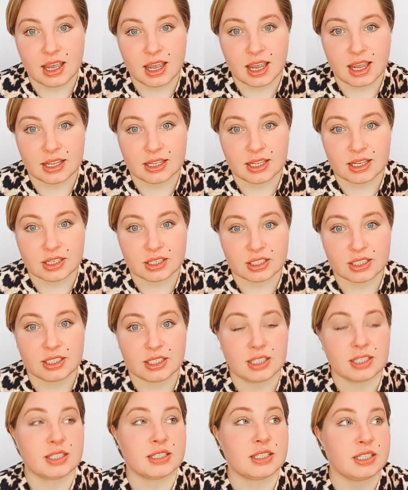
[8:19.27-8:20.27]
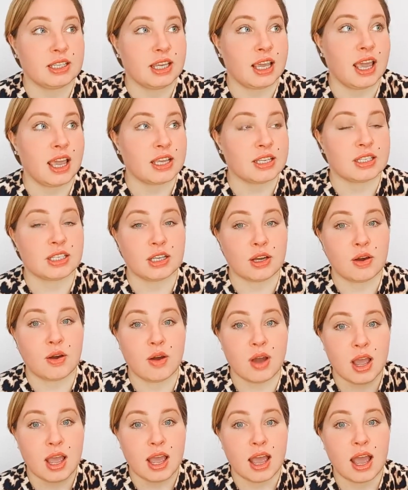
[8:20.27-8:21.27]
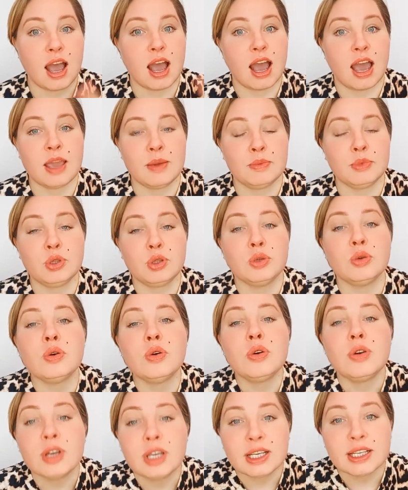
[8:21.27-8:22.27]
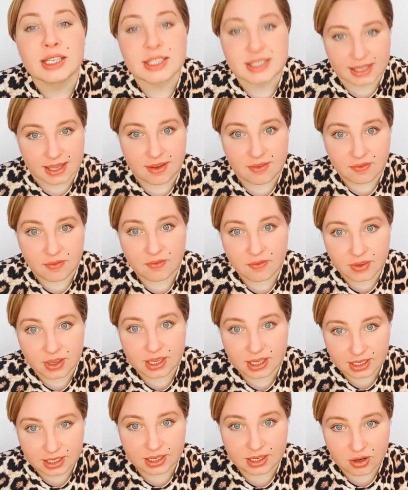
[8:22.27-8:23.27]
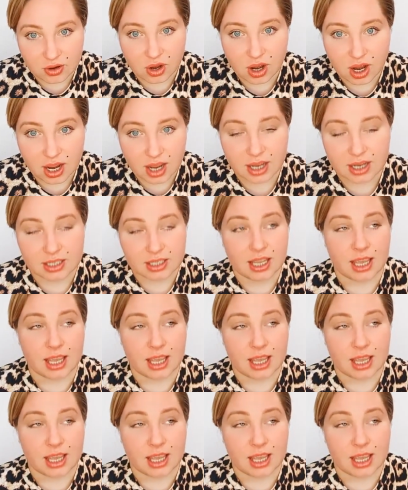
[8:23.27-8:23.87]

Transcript: and there's this, yeah, so I'm doing something, right?